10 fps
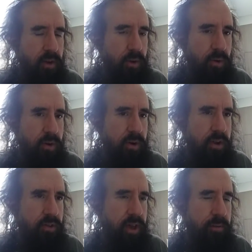Or
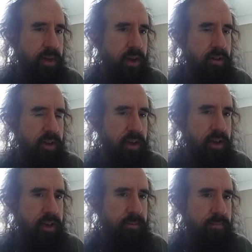you think about
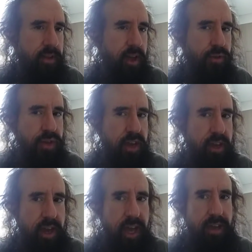a thing
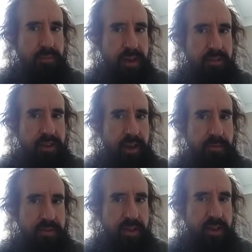can't be its
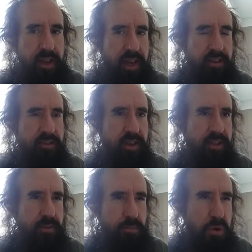opposite. It's not
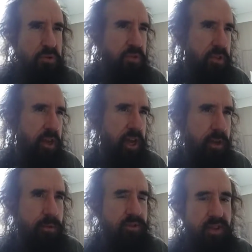that most of the
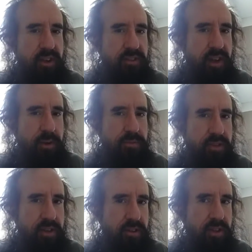time it's not its
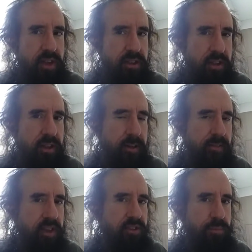opposite. You think that
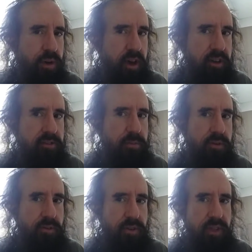it's impossible
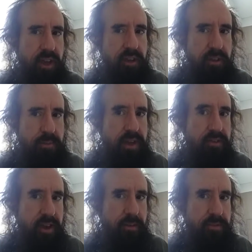for a thing to be
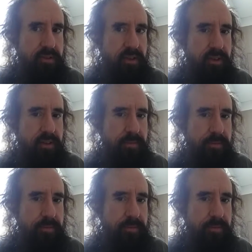its opposite.